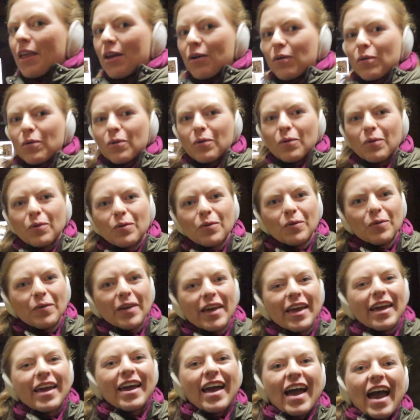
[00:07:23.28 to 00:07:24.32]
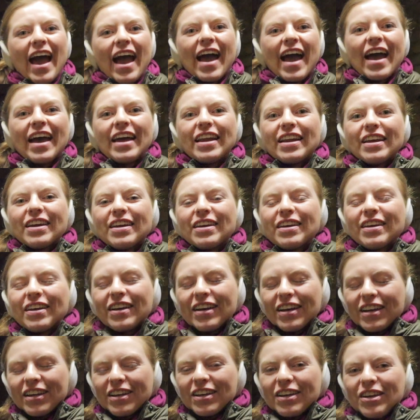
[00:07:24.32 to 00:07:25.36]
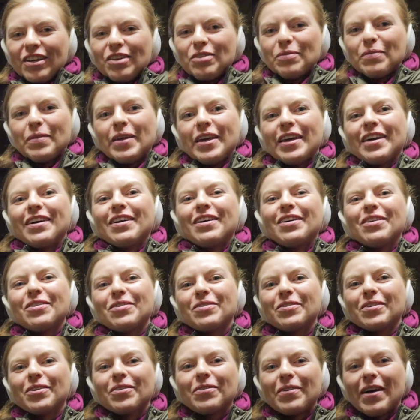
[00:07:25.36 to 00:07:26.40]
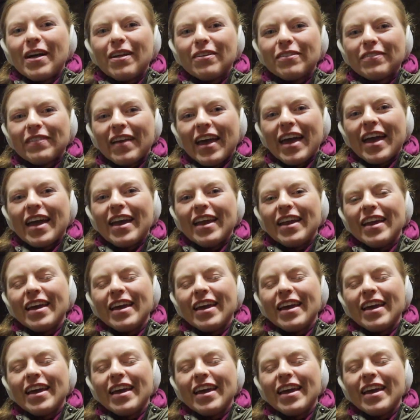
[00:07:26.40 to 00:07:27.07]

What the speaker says: Ooh, we had a good meal, we're well fed.